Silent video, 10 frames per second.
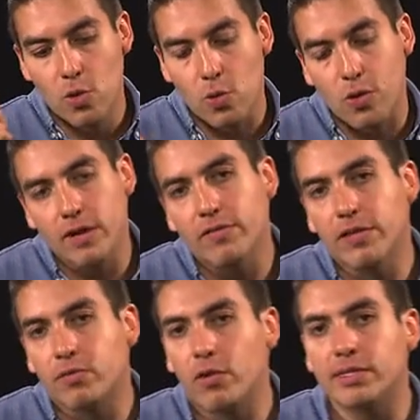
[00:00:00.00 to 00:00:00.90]
When
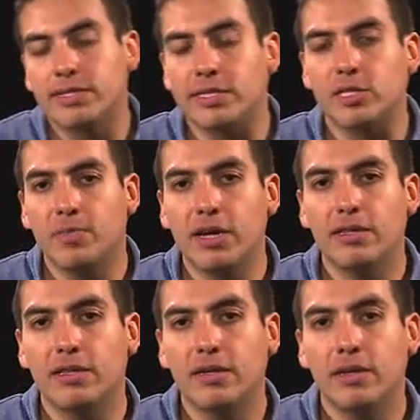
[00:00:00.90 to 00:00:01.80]
everything runs as
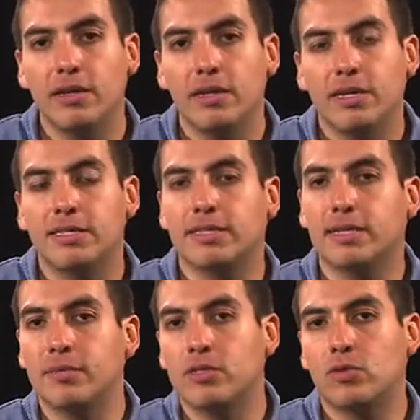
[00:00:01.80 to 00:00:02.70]
expected,
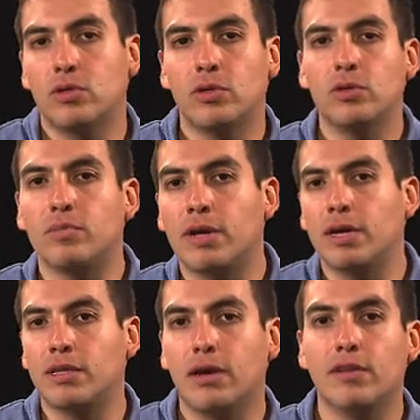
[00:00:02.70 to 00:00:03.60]
schemas run through your
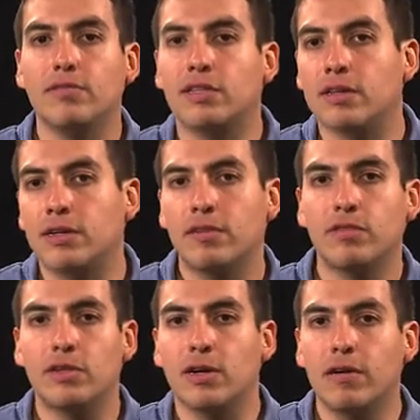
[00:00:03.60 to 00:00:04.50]
mind often and
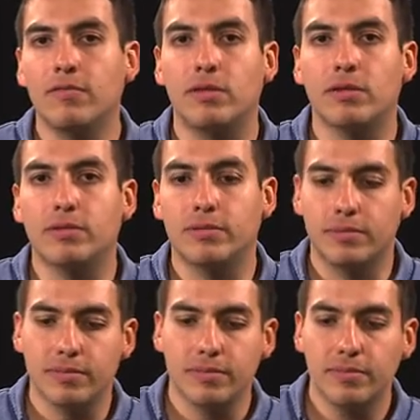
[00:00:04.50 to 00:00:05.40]
often and often.
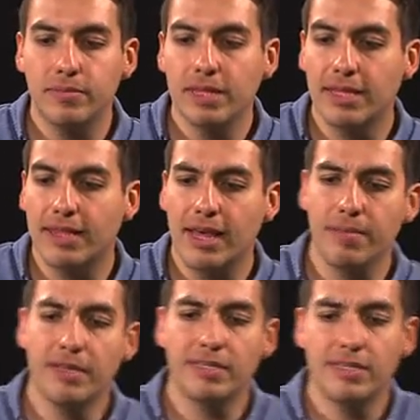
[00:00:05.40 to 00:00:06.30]
That
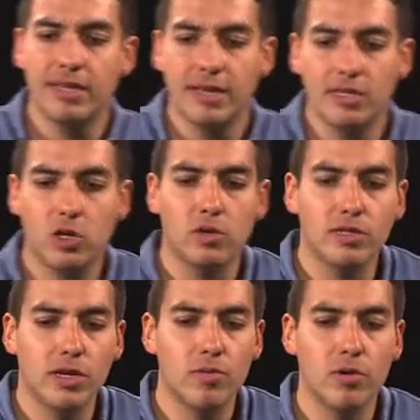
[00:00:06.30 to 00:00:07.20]
being said, let's close
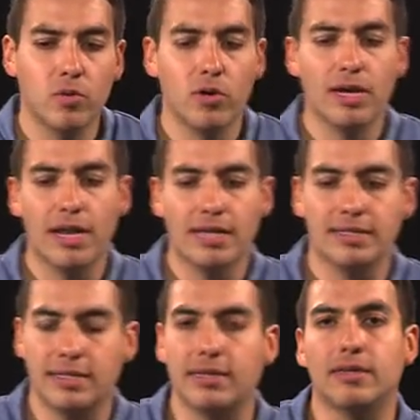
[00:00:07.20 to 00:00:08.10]
it up with one
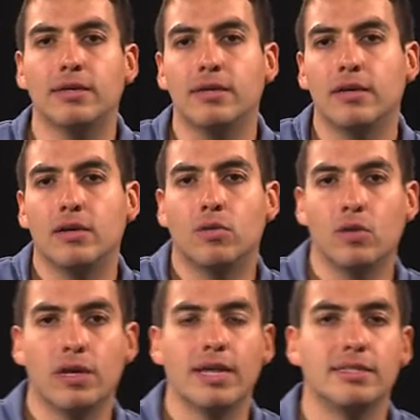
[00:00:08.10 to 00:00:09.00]
last thing,
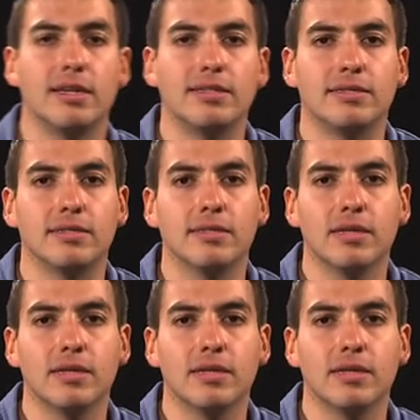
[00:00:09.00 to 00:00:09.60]
one last lesson.